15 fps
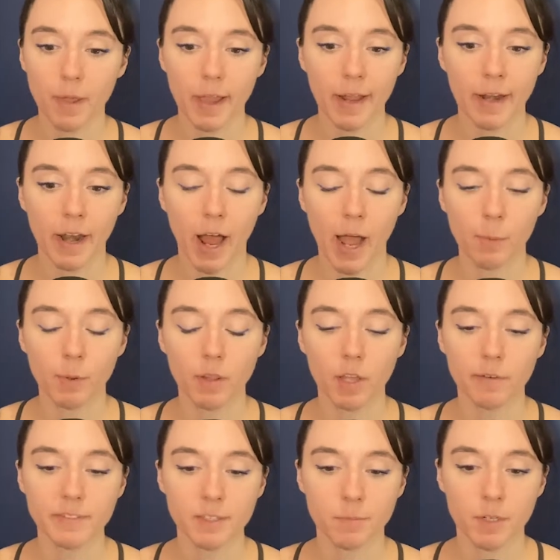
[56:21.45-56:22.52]
and I would
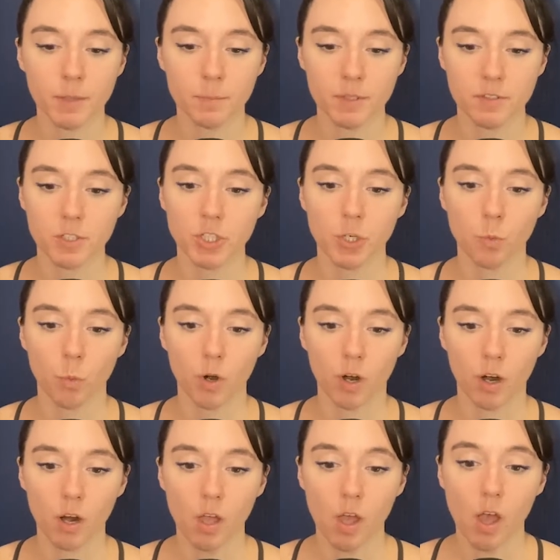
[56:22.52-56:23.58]
love to be in a position
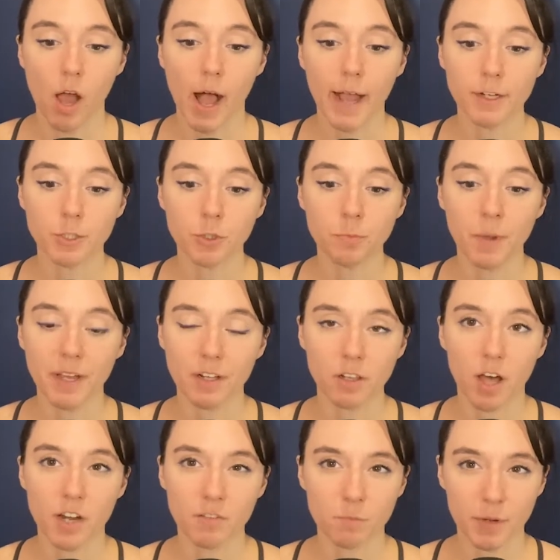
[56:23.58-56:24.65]
where I do make a
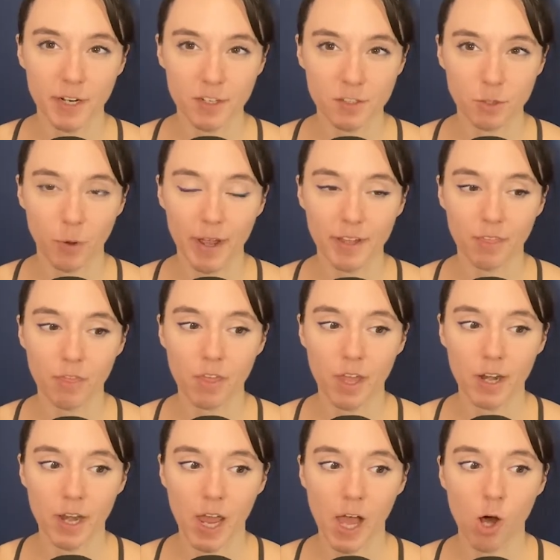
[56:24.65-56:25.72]
lot of money so I could
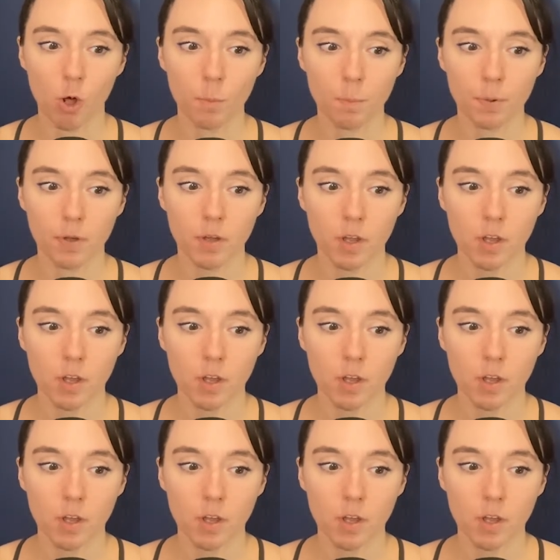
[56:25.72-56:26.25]
then help